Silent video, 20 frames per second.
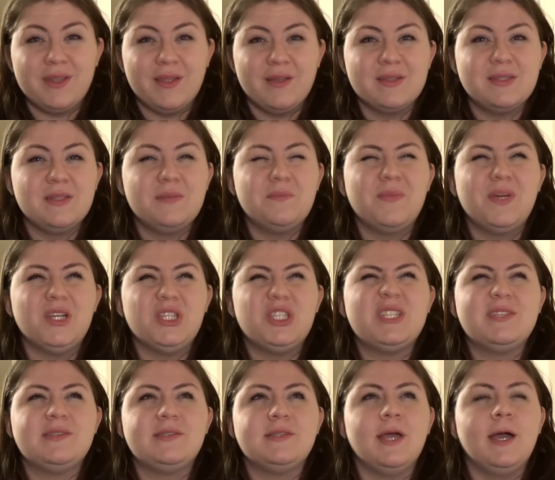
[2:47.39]
There isn't much
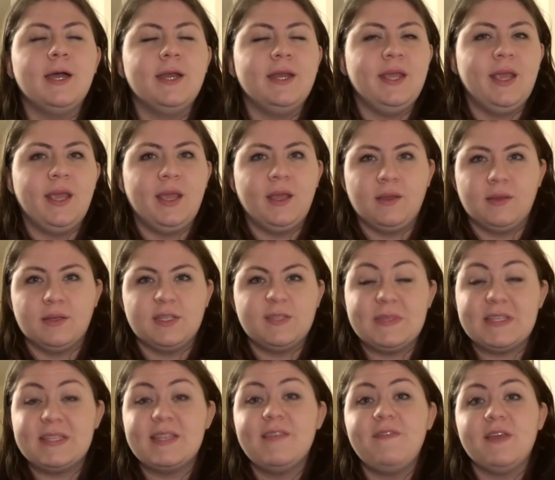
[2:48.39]
studying,
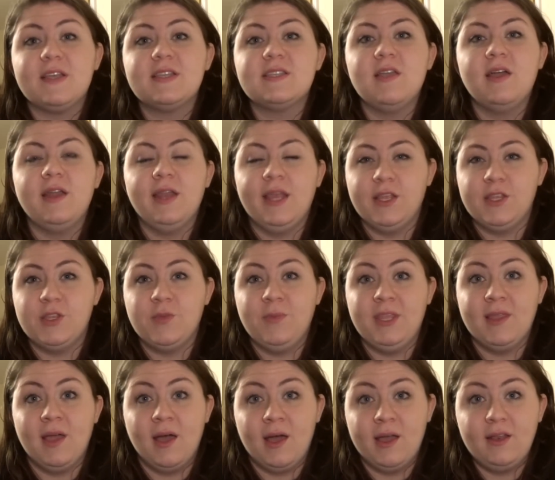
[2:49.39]
specific studying to be
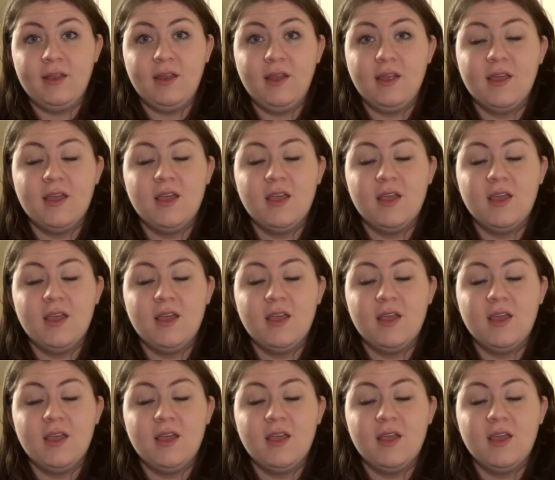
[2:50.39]
done.